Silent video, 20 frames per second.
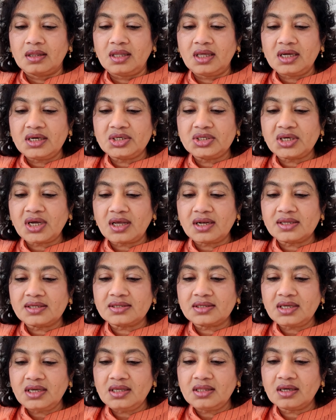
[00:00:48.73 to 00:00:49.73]
They shall
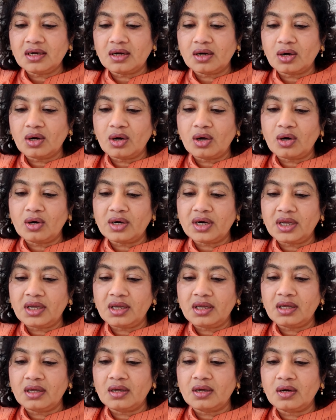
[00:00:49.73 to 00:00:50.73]
see the
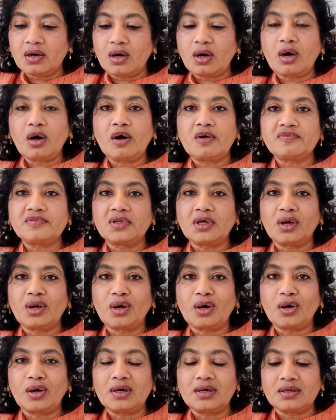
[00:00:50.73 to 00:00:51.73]
glory of the
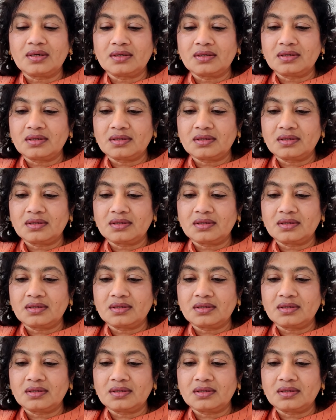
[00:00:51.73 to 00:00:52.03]
Lord,